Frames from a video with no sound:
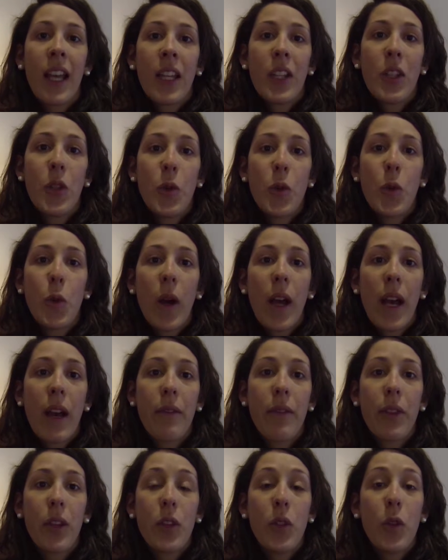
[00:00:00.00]
You
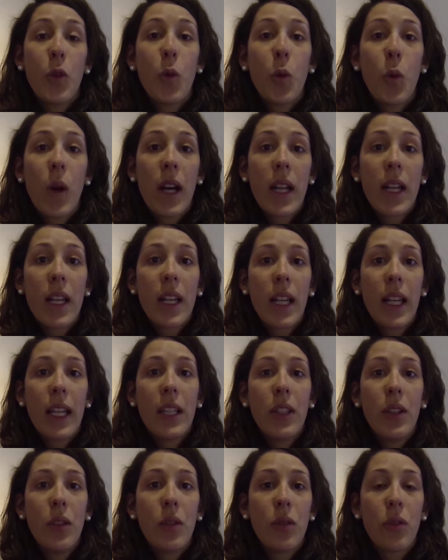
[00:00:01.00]
have the U1
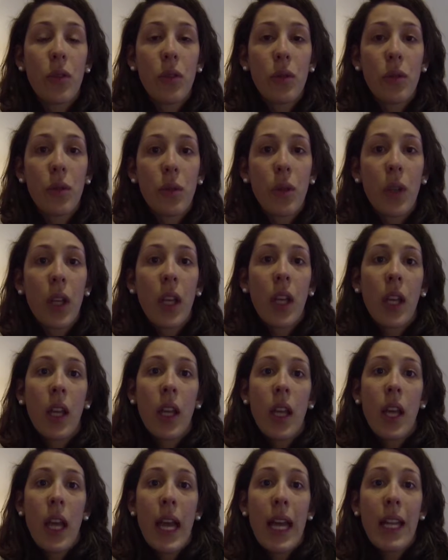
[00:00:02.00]
and U2
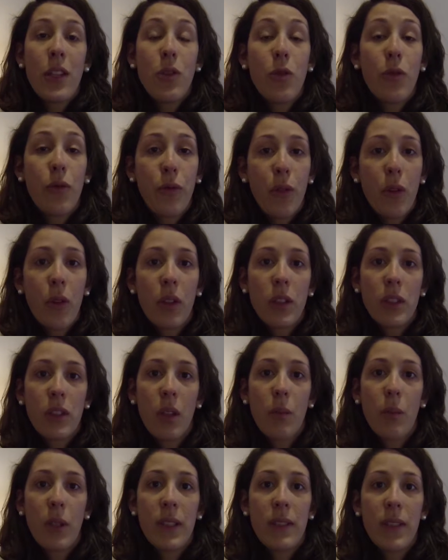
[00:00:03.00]
and U4
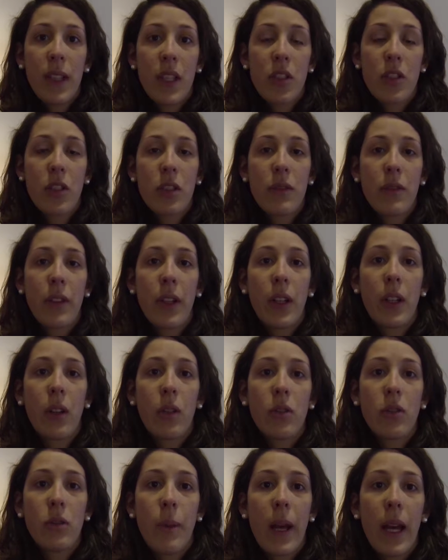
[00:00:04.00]
subway stations very
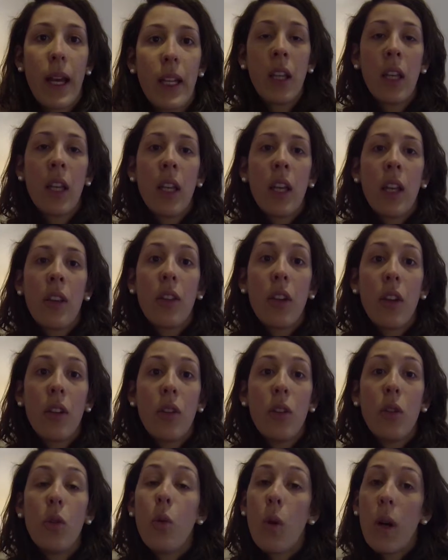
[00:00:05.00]
close by. The
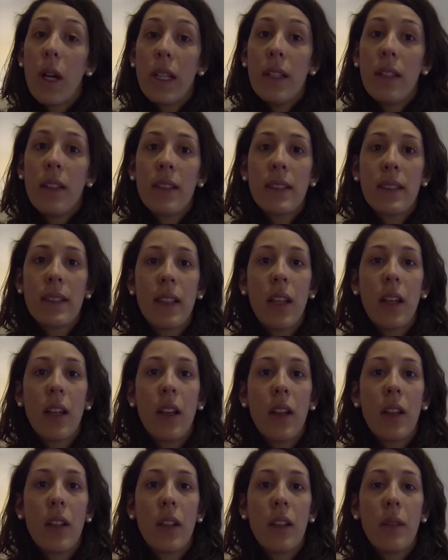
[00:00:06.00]

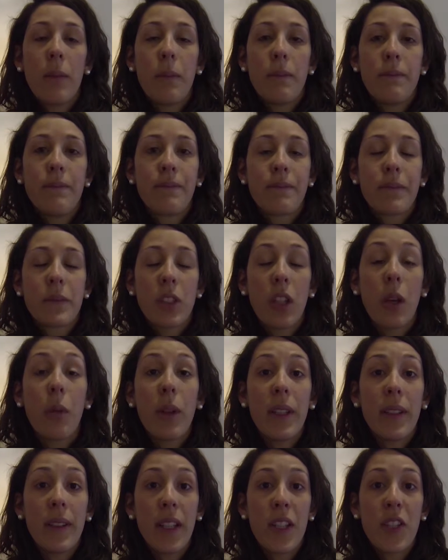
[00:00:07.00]
U1
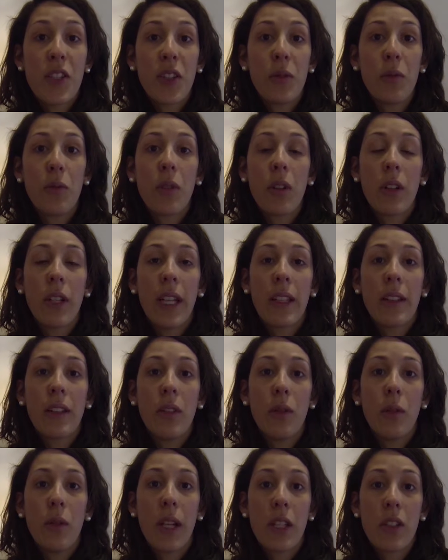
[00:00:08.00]
subway station will connect
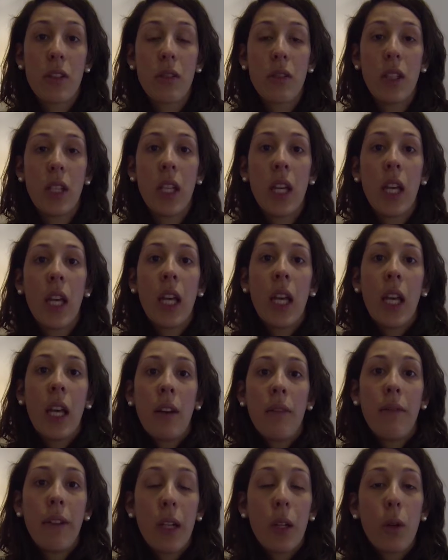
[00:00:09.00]
you actually
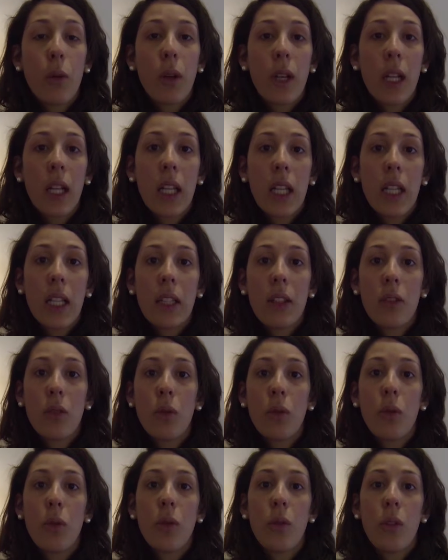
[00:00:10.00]
very quickly
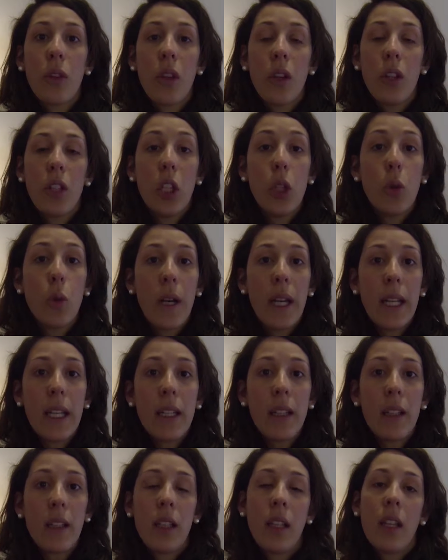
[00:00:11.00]
to the
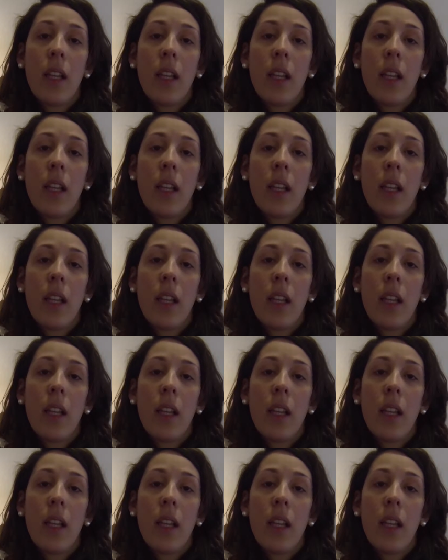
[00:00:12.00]
UN.